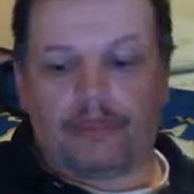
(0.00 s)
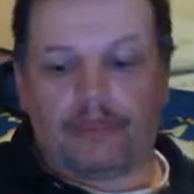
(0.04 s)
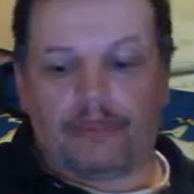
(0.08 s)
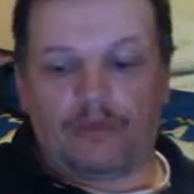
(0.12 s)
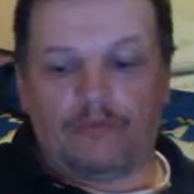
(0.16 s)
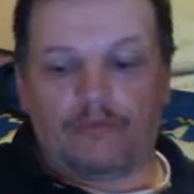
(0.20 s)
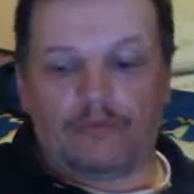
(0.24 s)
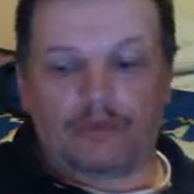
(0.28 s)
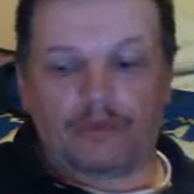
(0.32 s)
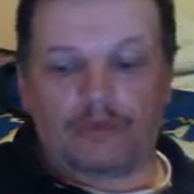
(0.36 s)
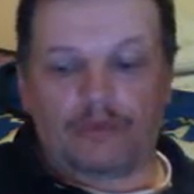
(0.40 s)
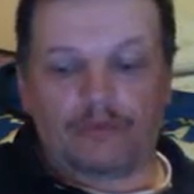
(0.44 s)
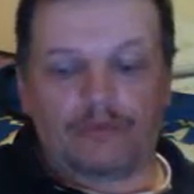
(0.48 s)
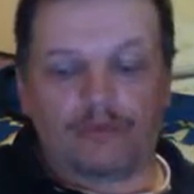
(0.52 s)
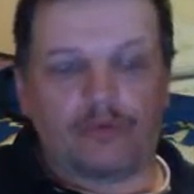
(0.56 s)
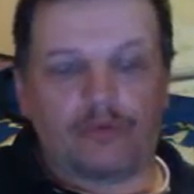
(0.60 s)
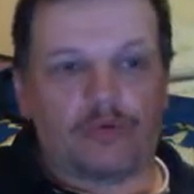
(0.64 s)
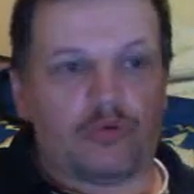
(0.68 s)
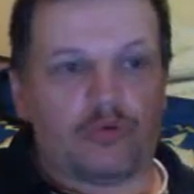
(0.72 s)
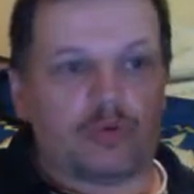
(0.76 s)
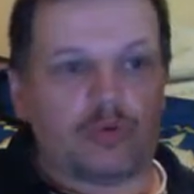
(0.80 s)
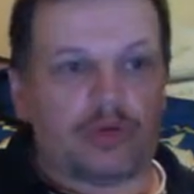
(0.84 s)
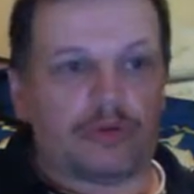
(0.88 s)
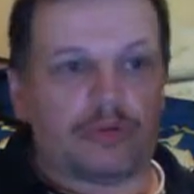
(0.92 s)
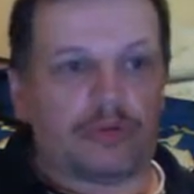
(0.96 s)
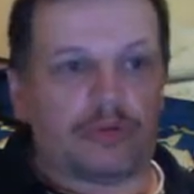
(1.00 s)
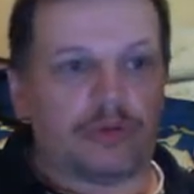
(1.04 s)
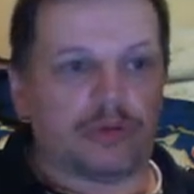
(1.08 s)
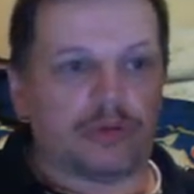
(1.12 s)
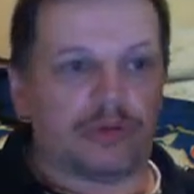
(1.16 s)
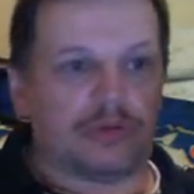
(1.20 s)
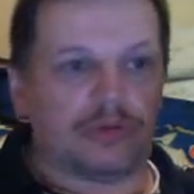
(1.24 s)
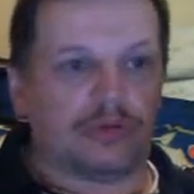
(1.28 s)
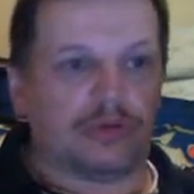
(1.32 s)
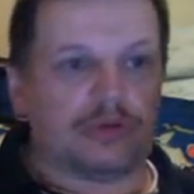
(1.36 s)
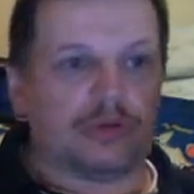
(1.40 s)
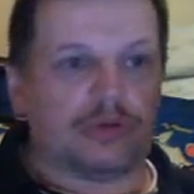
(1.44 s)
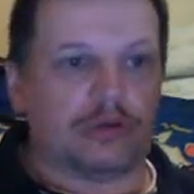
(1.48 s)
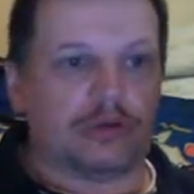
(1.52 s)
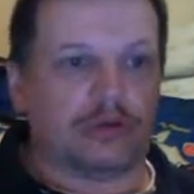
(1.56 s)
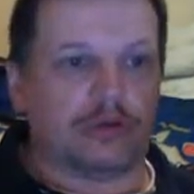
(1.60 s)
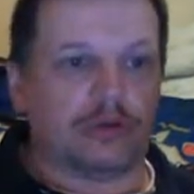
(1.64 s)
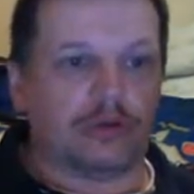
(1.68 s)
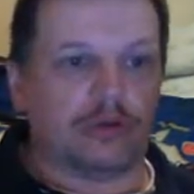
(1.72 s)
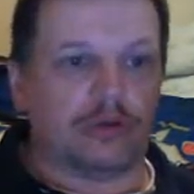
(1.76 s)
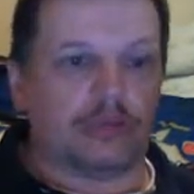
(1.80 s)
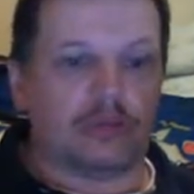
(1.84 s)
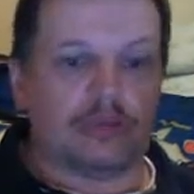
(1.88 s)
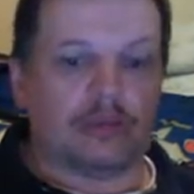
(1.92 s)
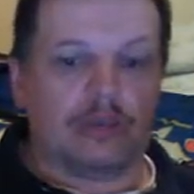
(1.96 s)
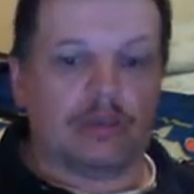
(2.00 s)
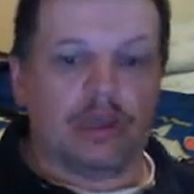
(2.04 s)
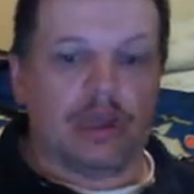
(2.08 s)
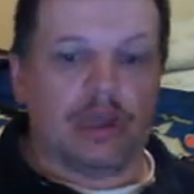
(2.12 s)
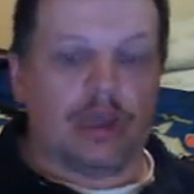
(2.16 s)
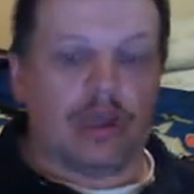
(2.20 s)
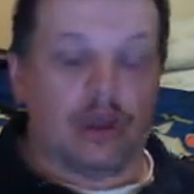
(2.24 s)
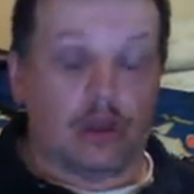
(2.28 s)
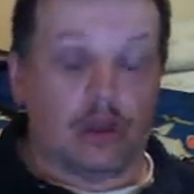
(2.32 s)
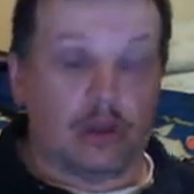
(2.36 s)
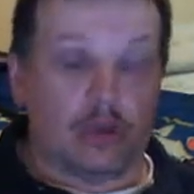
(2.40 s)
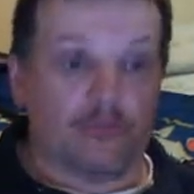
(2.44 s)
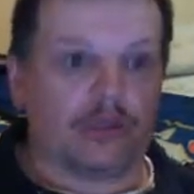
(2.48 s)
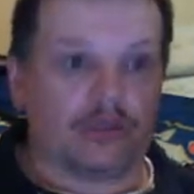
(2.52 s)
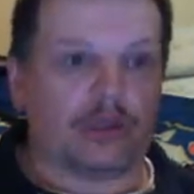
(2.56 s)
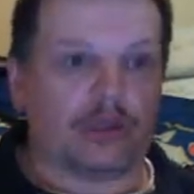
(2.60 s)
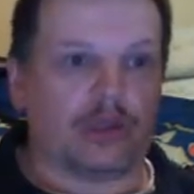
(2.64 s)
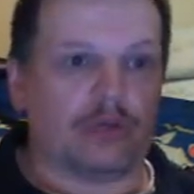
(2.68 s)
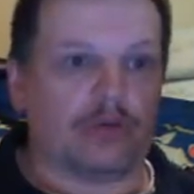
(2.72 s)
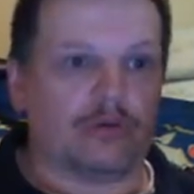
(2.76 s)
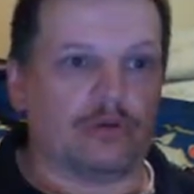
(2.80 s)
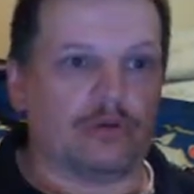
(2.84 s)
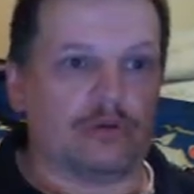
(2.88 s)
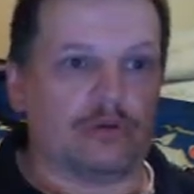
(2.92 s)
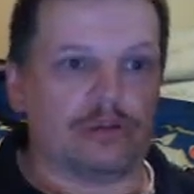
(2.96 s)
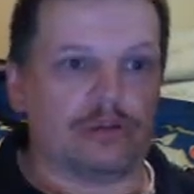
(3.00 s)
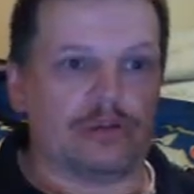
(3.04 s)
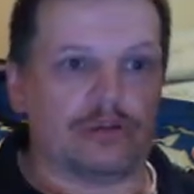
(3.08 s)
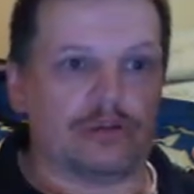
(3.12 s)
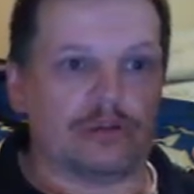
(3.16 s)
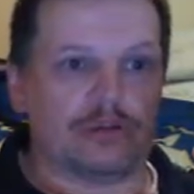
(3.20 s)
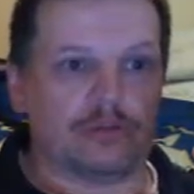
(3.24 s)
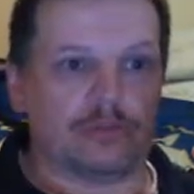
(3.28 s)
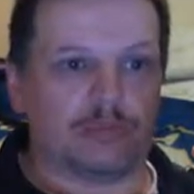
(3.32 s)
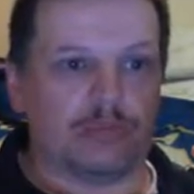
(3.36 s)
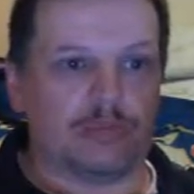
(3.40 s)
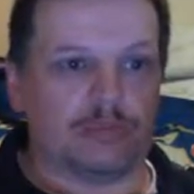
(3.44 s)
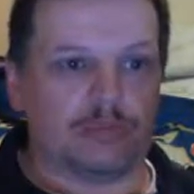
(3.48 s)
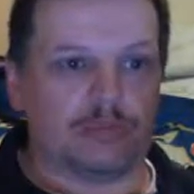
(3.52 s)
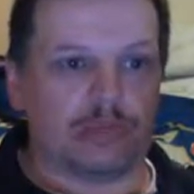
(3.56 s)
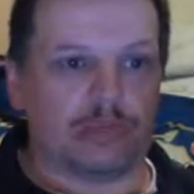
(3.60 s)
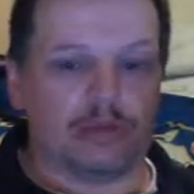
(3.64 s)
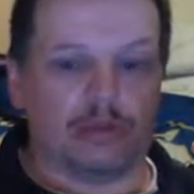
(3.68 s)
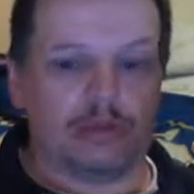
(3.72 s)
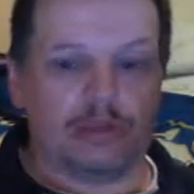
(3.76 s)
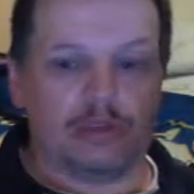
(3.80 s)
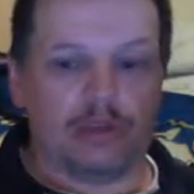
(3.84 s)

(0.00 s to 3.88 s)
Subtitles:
reason I bought it because I was going to hopefully go fishing tomorrow,